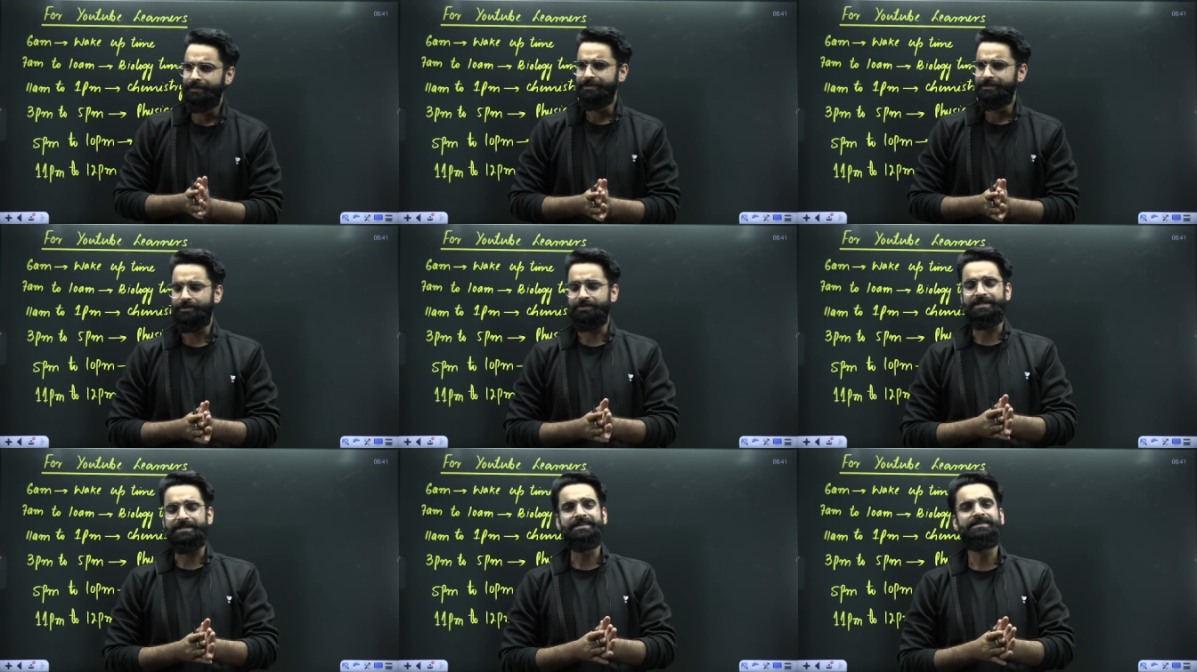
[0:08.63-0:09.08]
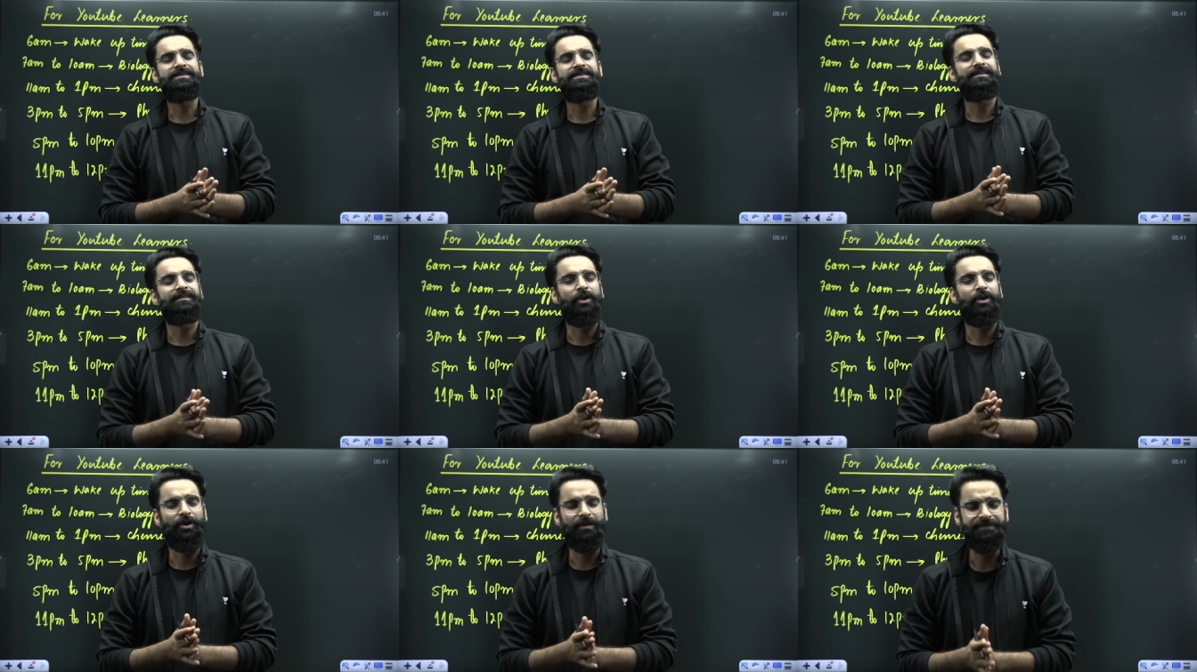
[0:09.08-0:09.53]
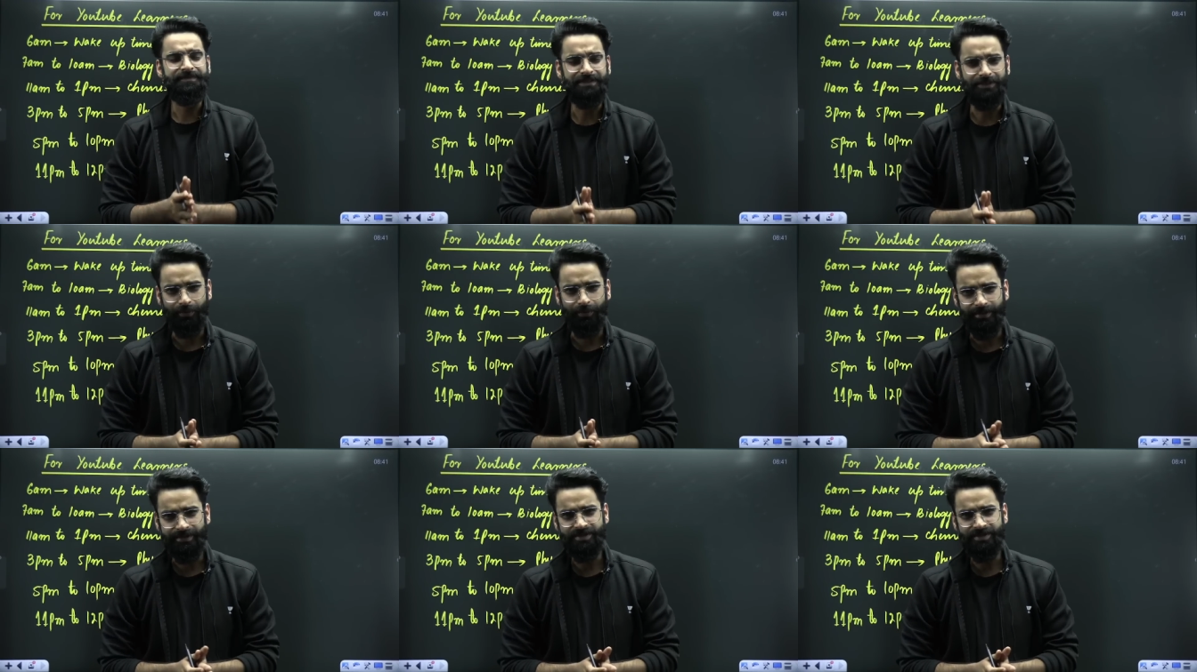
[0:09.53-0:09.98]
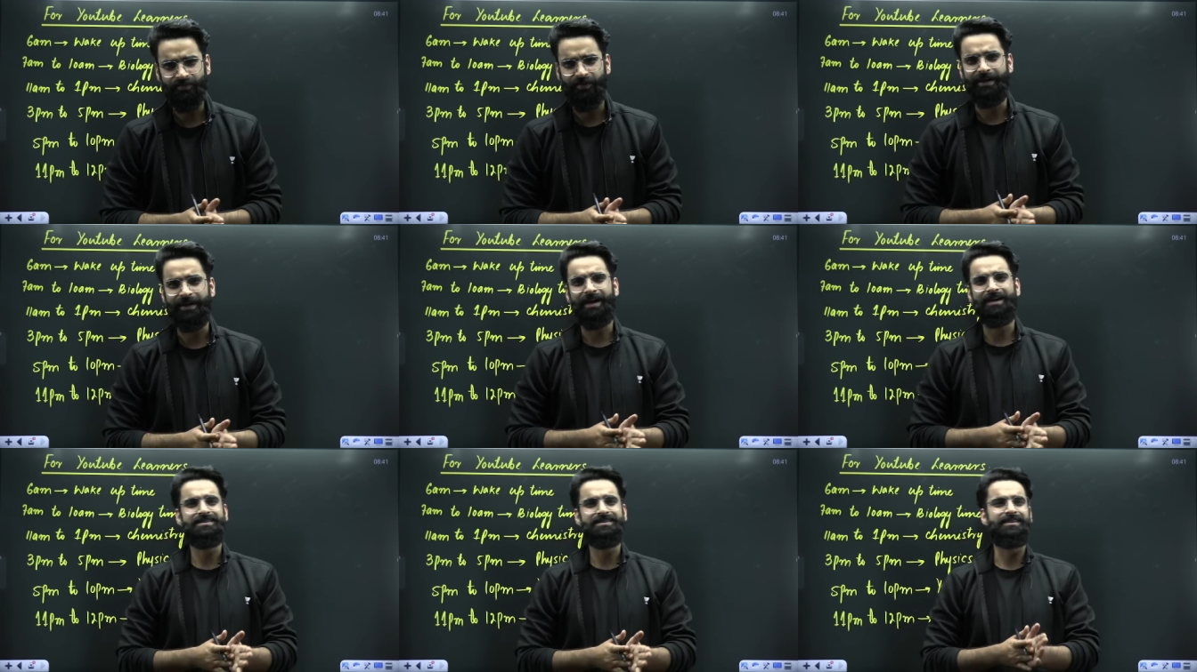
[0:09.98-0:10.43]
So since a lot of students were
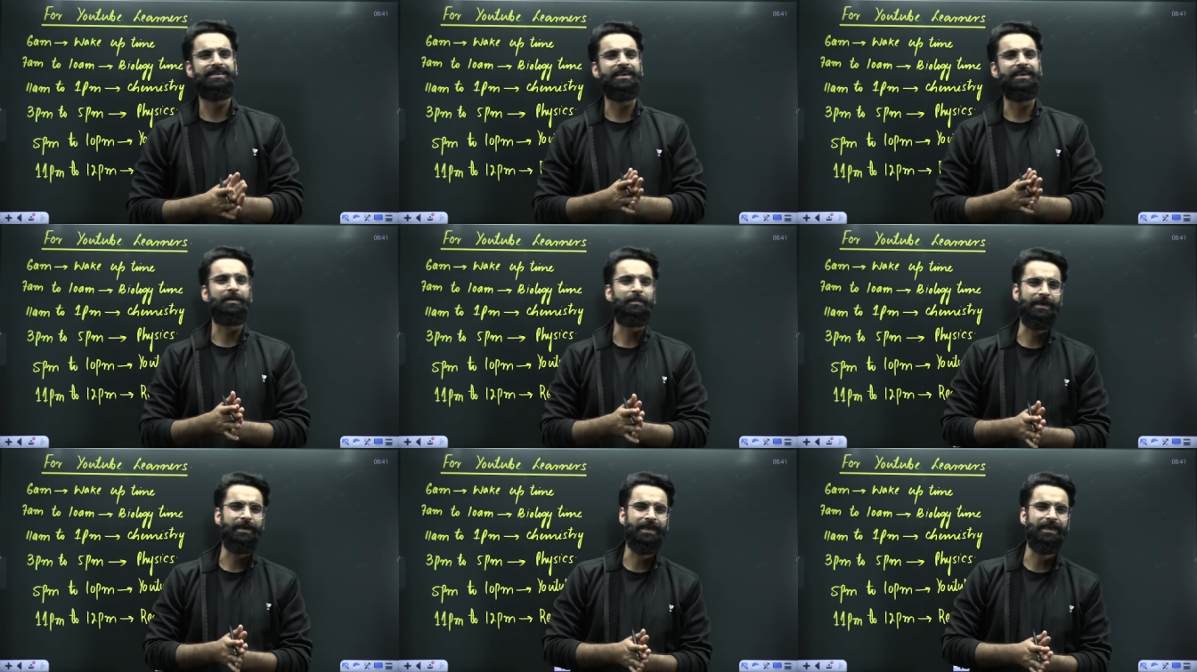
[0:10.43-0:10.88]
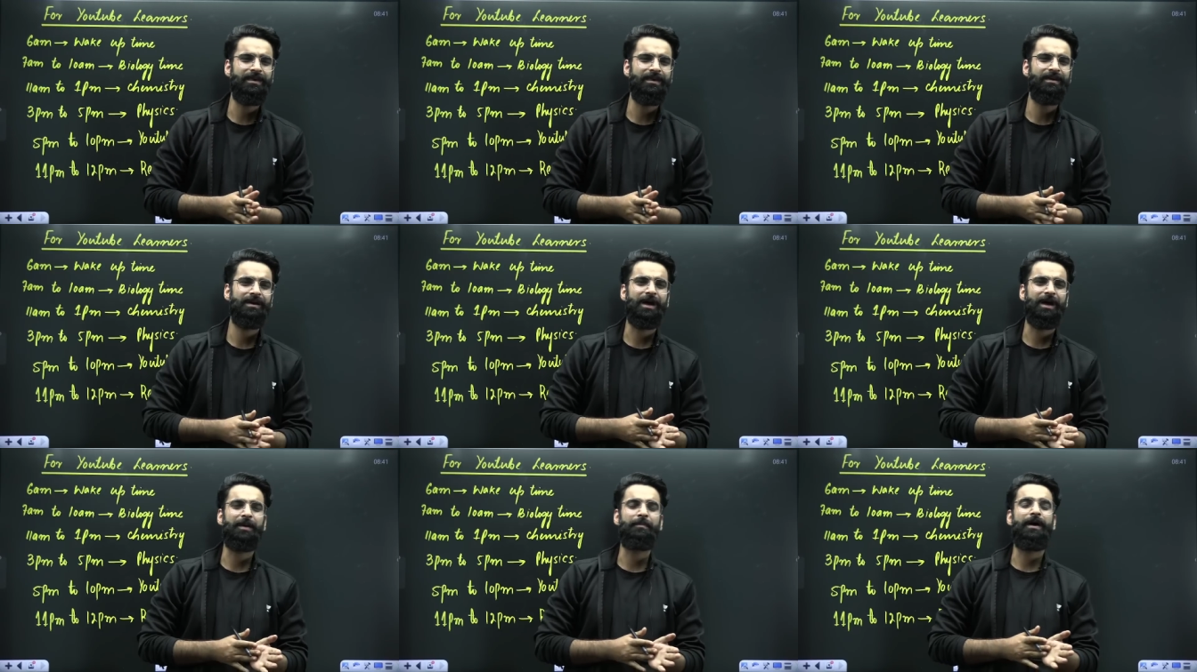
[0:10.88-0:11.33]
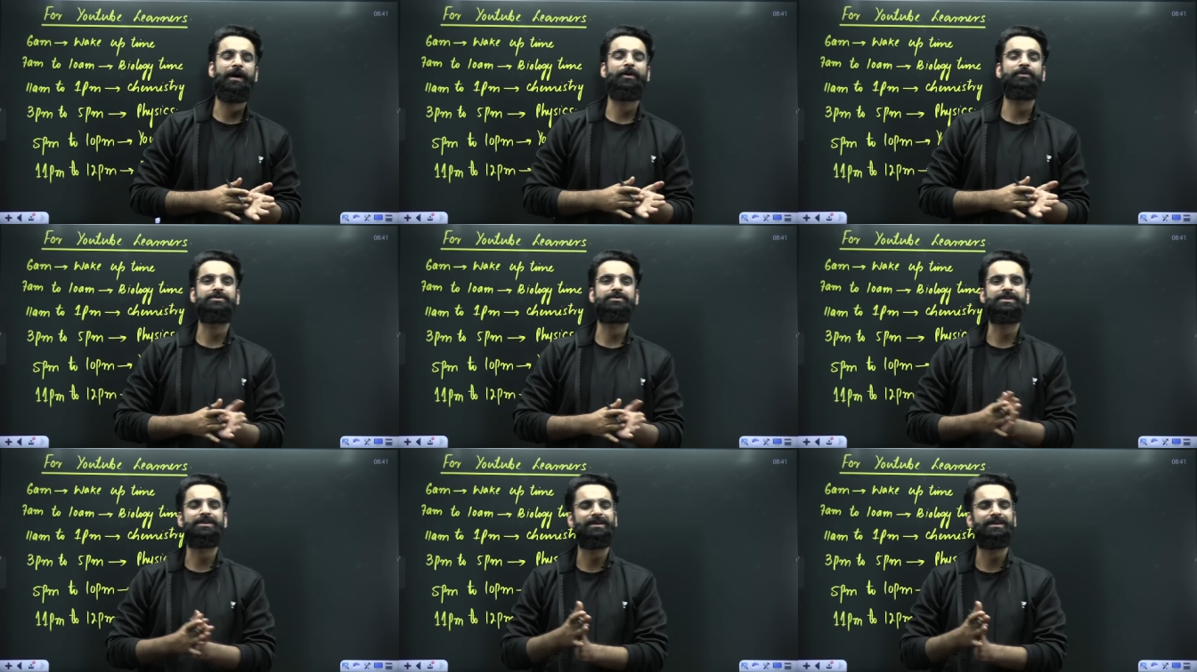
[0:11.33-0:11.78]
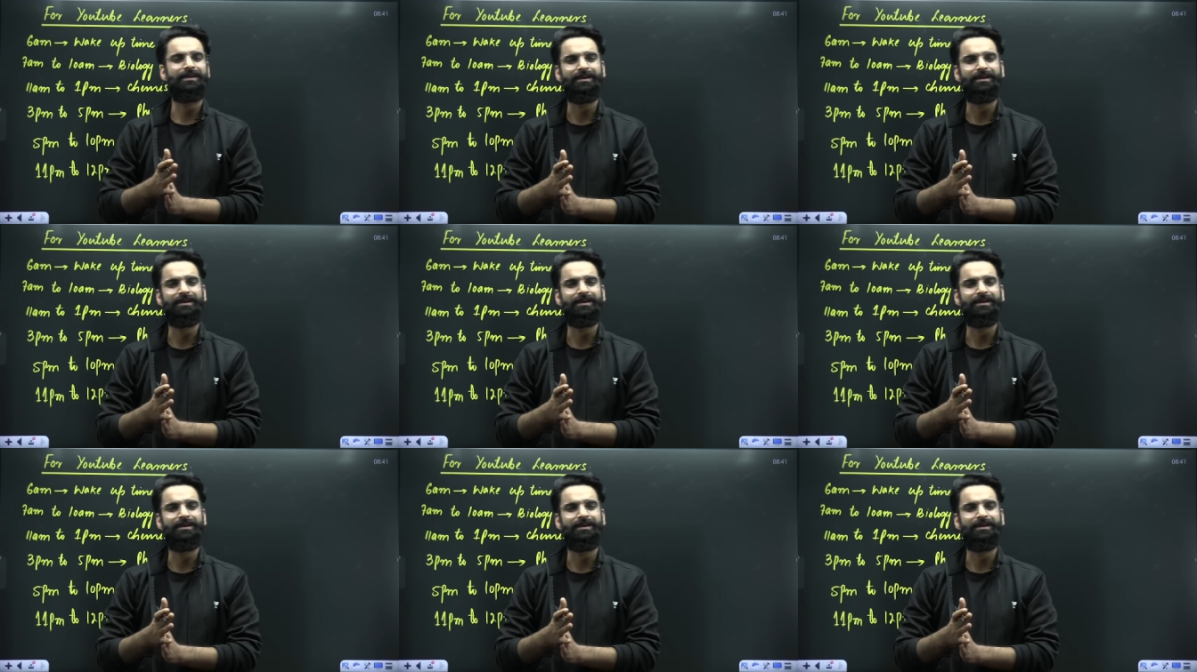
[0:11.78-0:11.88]
asking me about